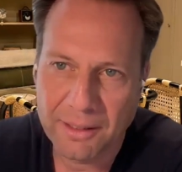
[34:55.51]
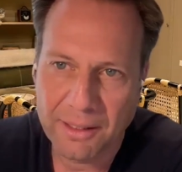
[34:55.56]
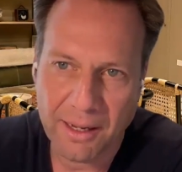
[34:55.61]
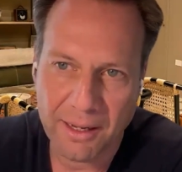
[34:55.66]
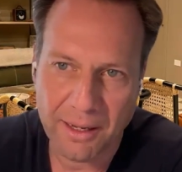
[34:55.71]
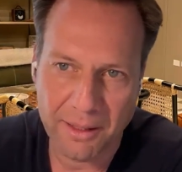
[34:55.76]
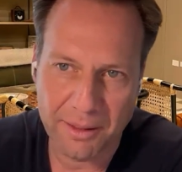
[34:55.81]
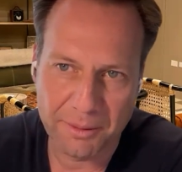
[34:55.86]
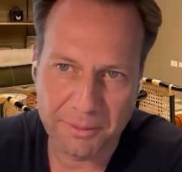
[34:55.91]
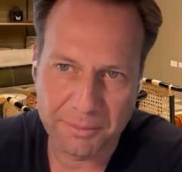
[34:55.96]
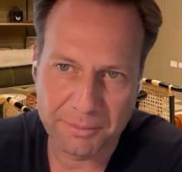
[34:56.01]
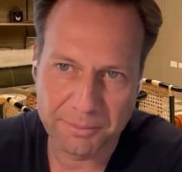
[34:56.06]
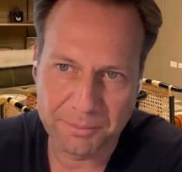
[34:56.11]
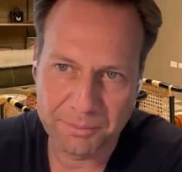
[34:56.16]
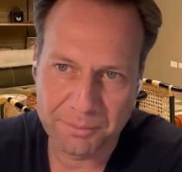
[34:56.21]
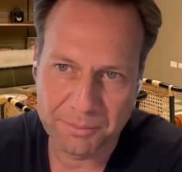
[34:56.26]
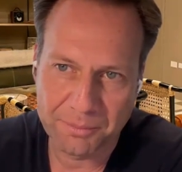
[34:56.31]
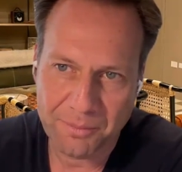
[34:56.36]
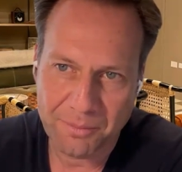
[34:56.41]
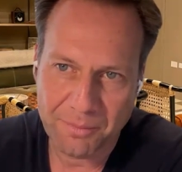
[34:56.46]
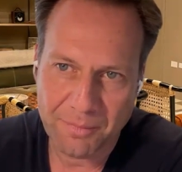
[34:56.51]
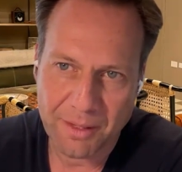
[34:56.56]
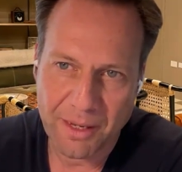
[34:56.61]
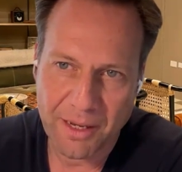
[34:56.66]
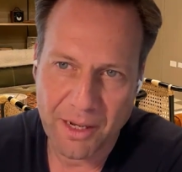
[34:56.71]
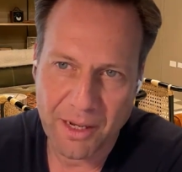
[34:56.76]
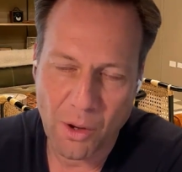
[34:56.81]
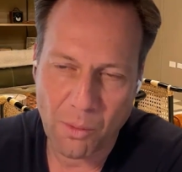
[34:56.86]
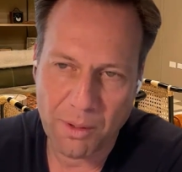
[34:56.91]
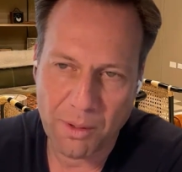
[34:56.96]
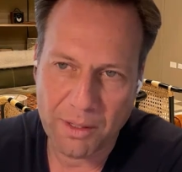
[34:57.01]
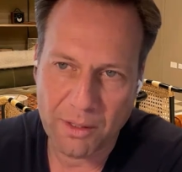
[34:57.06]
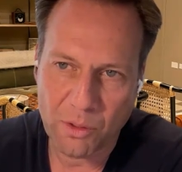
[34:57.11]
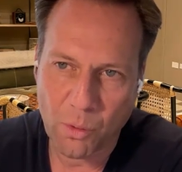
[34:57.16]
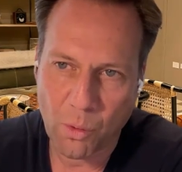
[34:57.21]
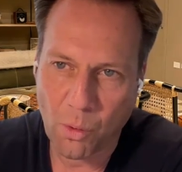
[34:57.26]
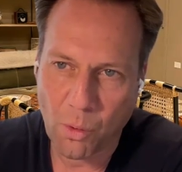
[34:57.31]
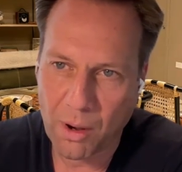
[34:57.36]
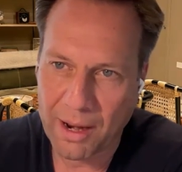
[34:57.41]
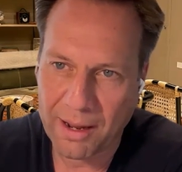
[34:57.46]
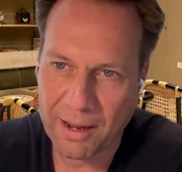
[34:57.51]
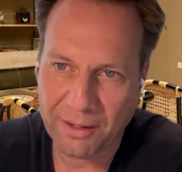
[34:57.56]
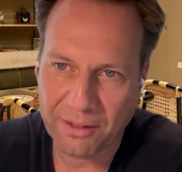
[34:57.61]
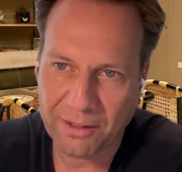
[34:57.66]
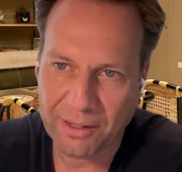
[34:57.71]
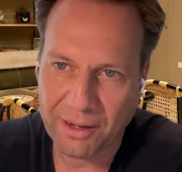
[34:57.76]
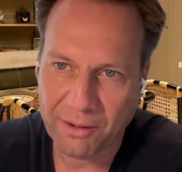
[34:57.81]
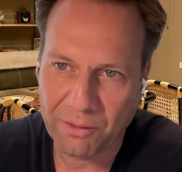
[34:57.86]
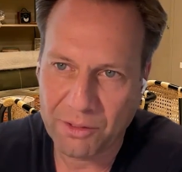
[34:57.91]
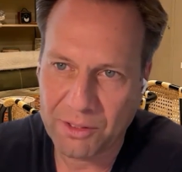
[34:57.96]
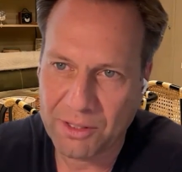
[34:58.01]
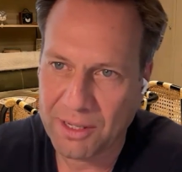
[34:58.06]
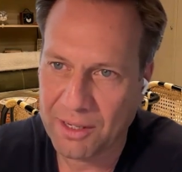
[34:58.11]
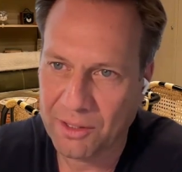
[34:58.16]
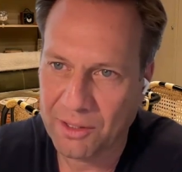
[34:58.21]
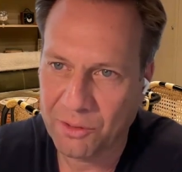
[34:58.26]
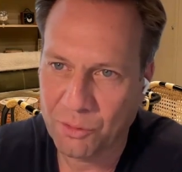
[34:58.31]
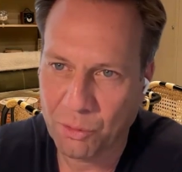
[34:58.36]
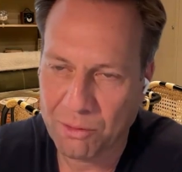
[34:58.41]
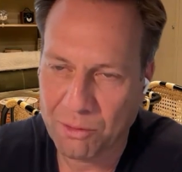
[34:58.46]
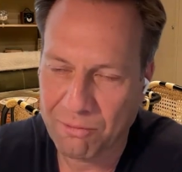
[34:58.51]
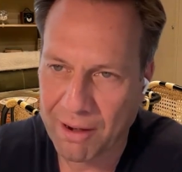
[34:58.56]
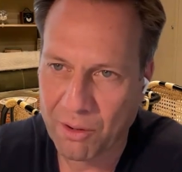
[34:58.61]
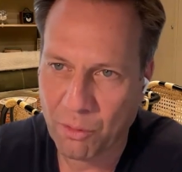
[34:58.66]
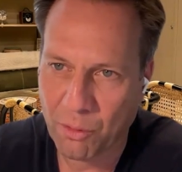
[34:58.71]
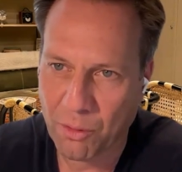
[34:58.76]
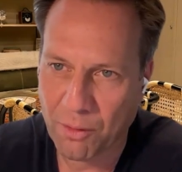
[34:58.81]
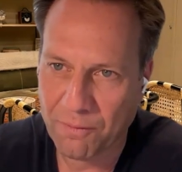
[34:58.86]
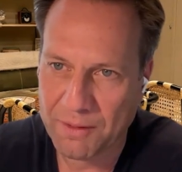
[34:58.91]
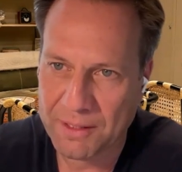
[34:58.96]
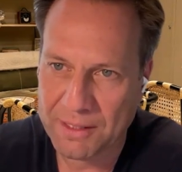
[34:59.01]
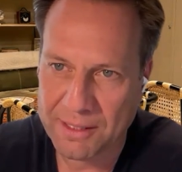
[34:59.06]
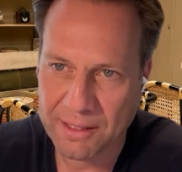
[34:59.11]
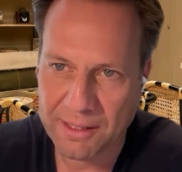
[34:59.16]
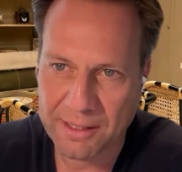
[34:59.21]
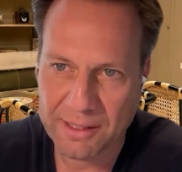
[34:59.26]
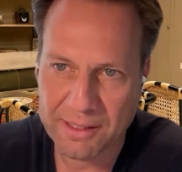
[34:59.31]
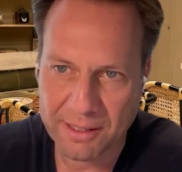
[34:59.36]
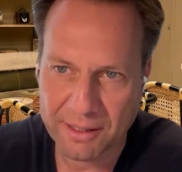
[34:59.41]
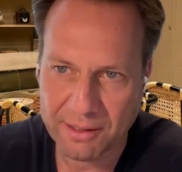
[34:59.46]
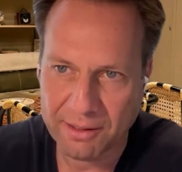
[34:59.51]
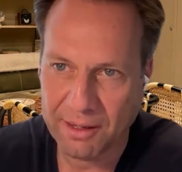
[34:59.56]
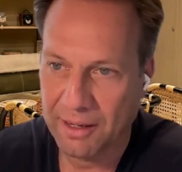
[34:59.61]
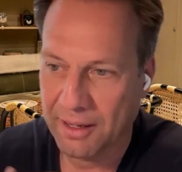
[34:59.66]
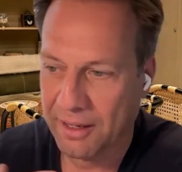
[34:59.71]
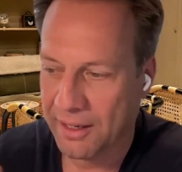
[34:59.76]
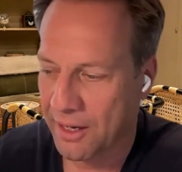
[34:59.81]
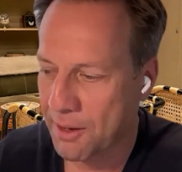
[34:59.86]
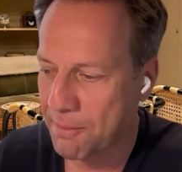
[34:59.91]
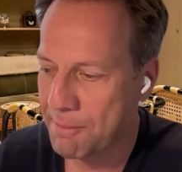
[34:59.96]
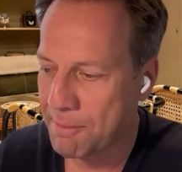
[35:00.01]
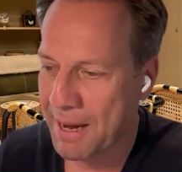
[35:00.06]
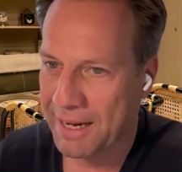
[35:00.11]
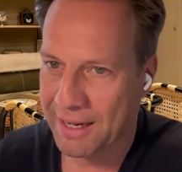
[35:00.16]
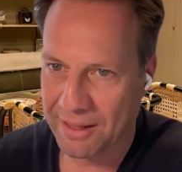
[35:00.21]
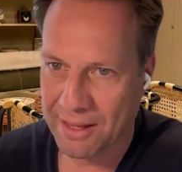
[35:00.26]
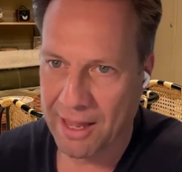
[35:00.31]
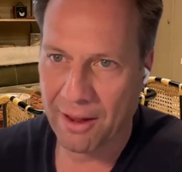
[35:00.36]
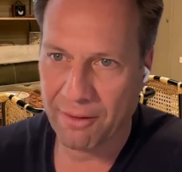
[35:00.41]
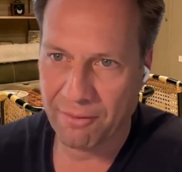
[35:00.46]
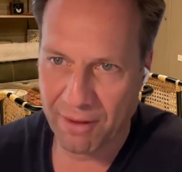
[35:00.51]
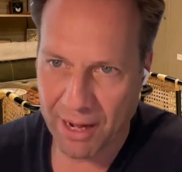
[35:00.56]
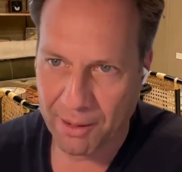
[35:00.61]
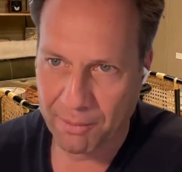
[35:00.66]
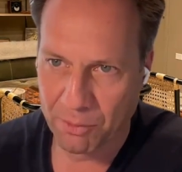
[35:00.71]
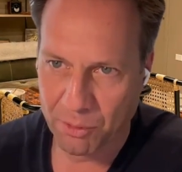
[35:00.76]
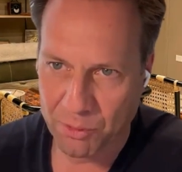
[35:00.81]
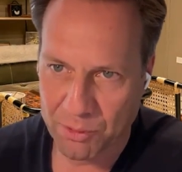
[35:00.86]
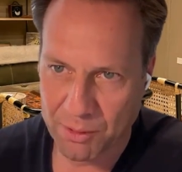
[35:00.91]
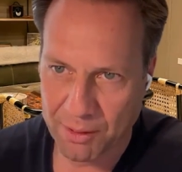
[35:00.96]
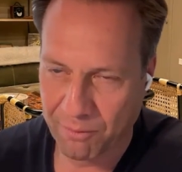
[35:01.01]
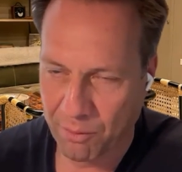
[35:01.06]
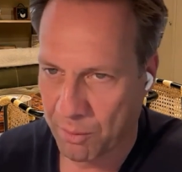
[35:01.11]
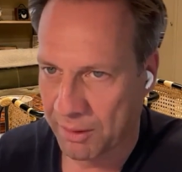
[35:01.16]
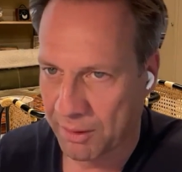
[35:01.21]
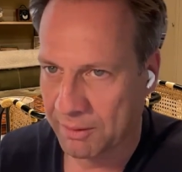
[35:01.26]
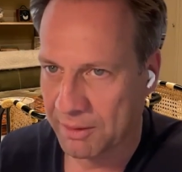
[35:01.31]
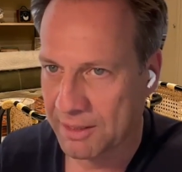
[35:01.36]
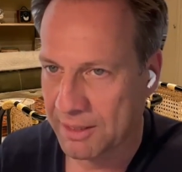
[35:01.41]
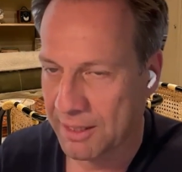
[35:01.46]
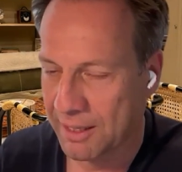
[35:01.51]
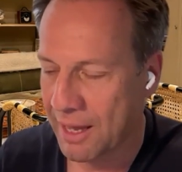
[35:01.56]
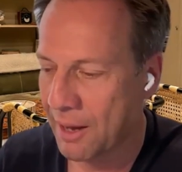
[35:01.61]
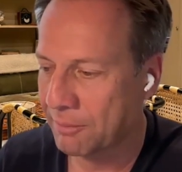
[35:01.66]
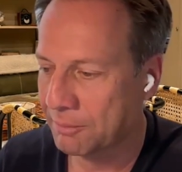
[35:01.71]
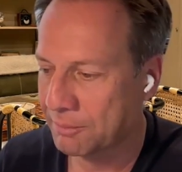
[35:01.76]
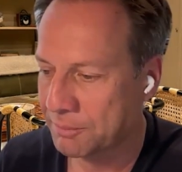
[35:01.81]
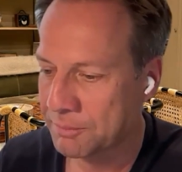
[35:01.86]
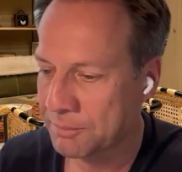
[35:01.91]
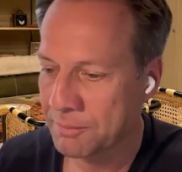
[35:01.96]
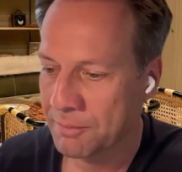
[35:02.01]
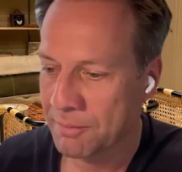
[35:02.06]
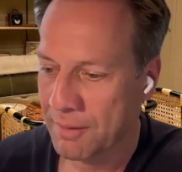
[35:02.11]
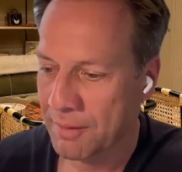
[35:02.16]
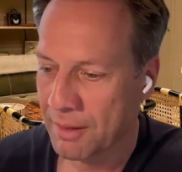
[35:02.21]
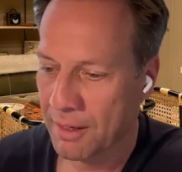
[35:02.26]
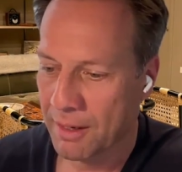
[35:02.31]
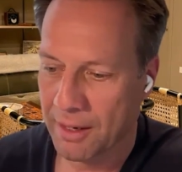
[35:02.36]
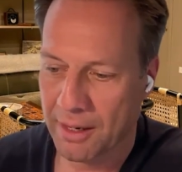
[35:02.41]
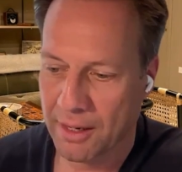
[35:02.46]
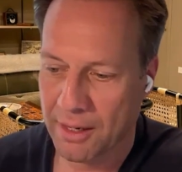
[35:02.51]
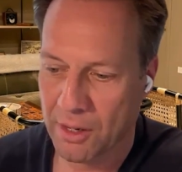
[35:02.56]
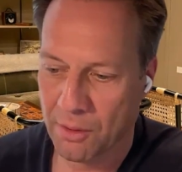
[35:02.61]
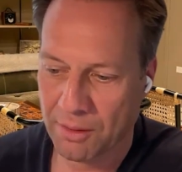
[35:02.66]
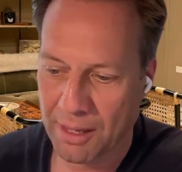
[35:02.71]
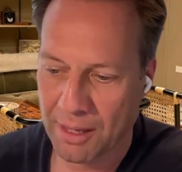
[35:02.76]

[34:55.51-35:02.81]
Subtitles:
in county sort of record offices, and kind of making that available to everyone. So that, and